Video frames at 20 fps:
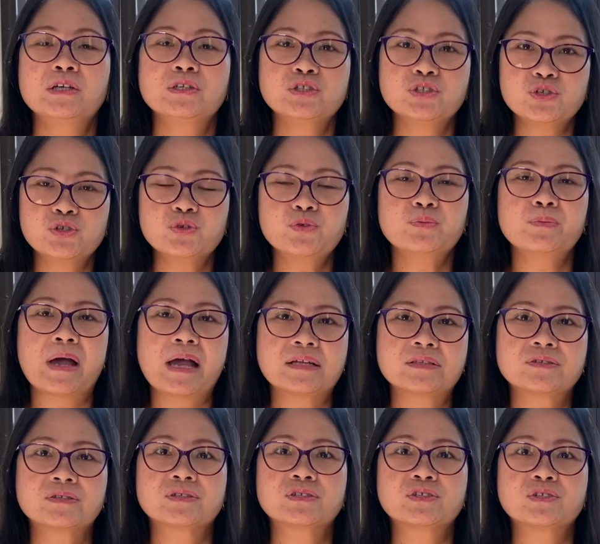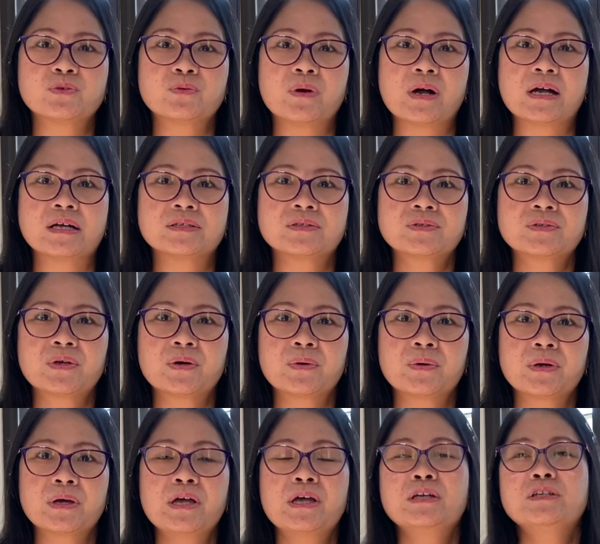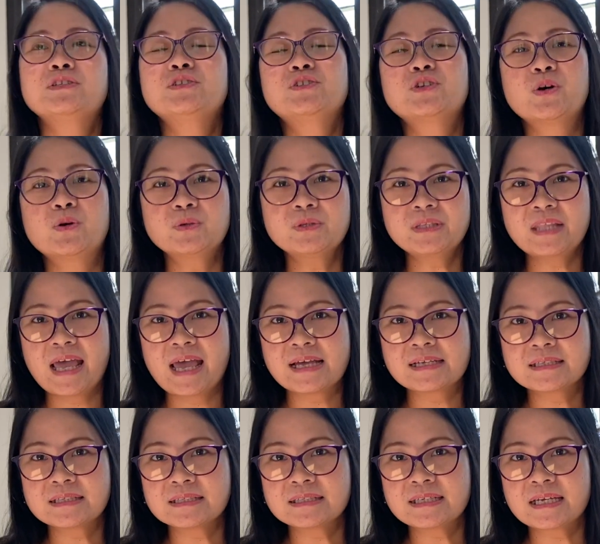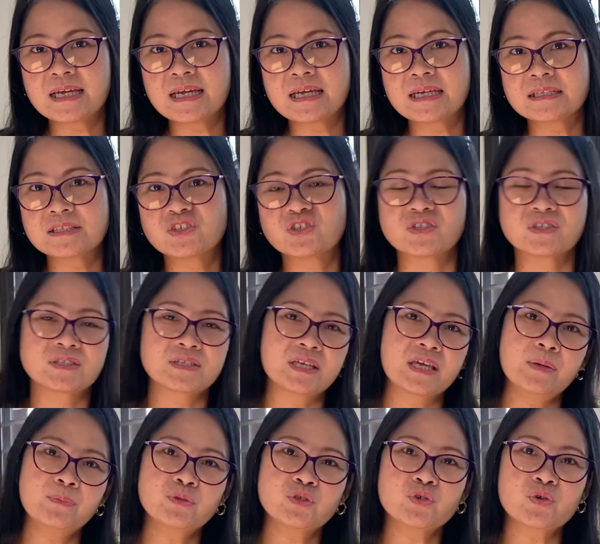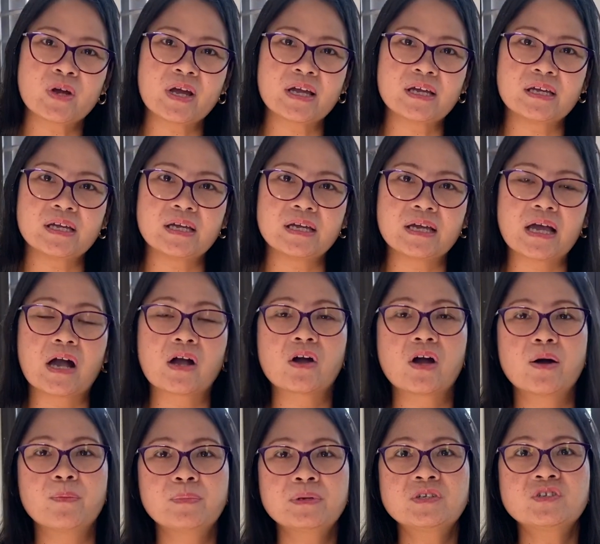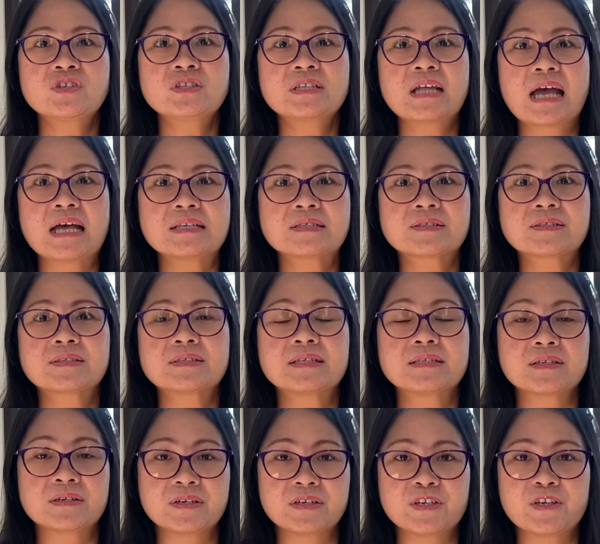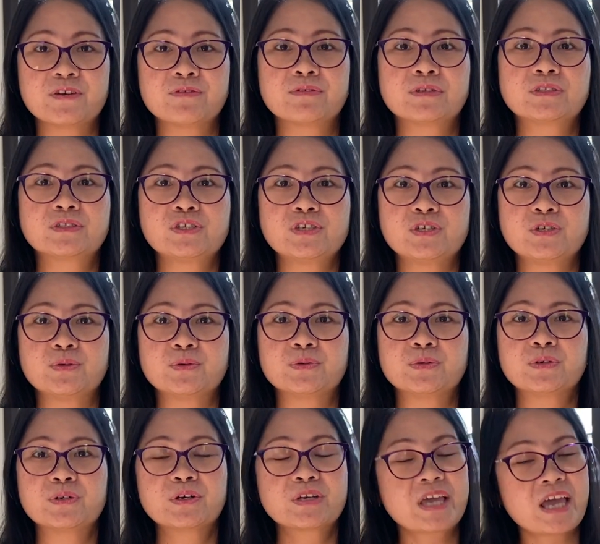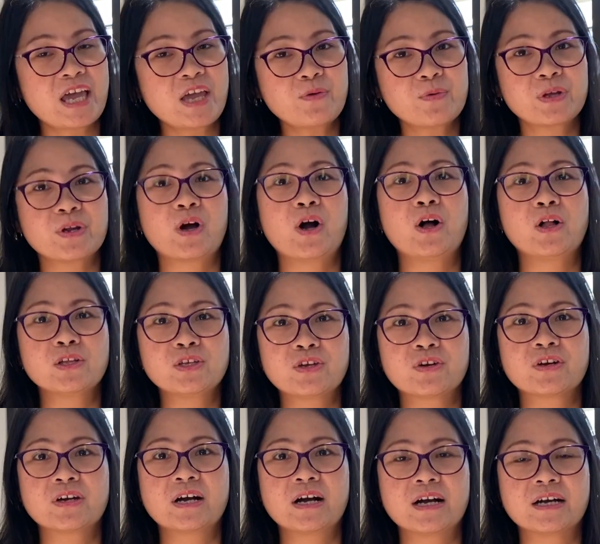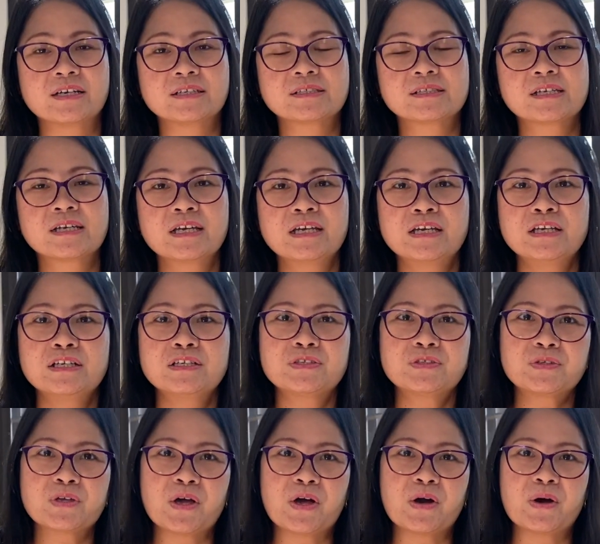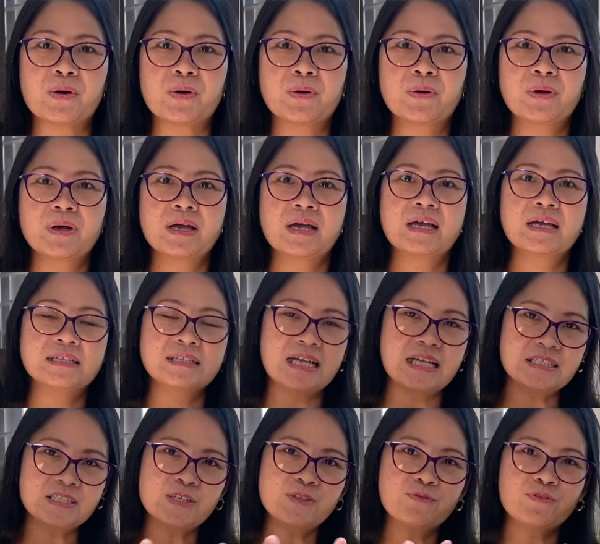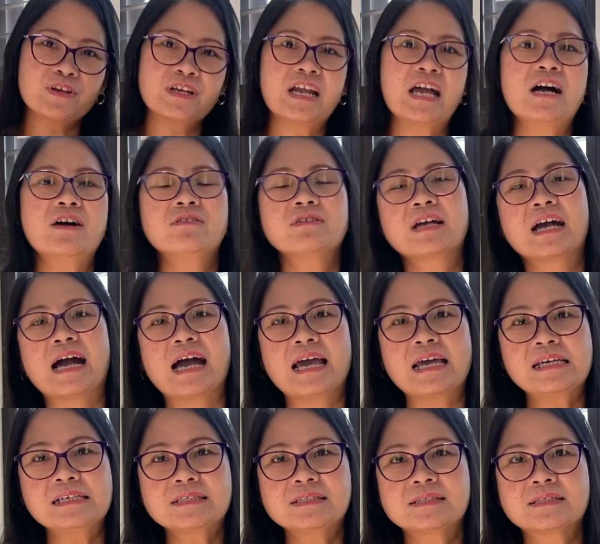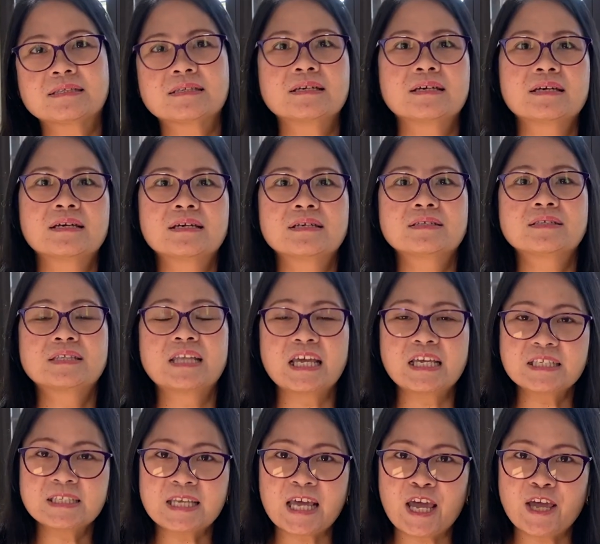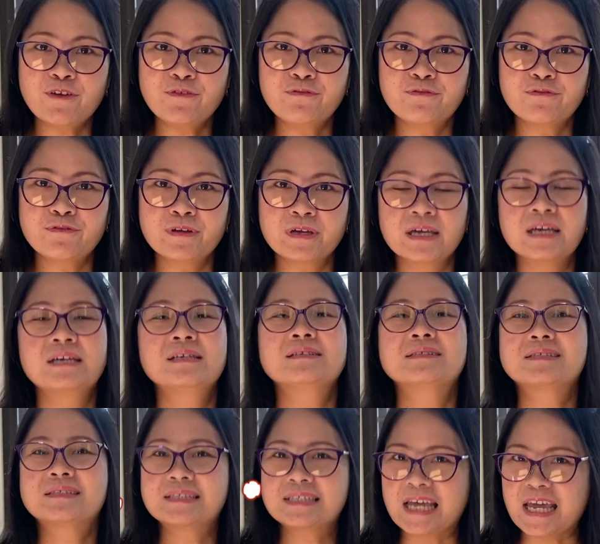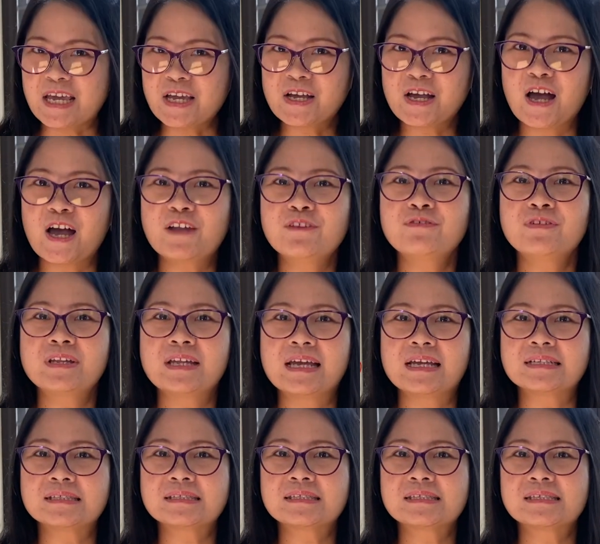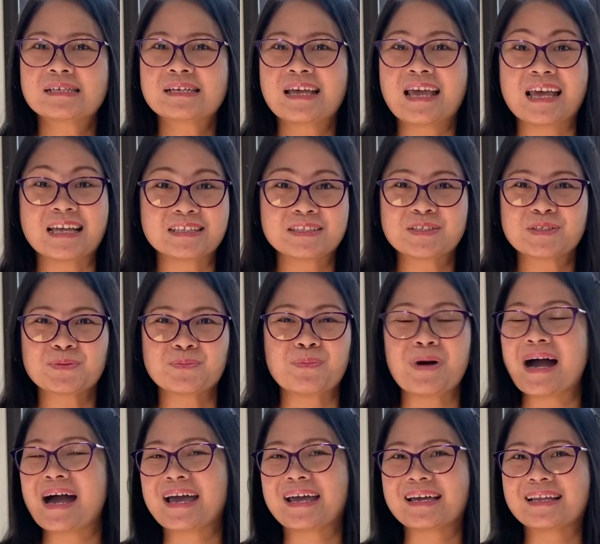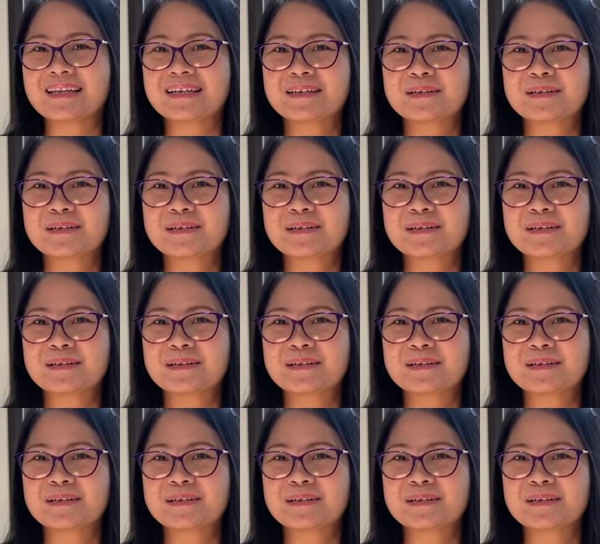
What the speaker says: do matter to us. So don't hesitate, just keep trying, accomplish the tasks that are given to you, okay, with all your heart. So that's it for now, guys. Stay safe, stay confident, and smile.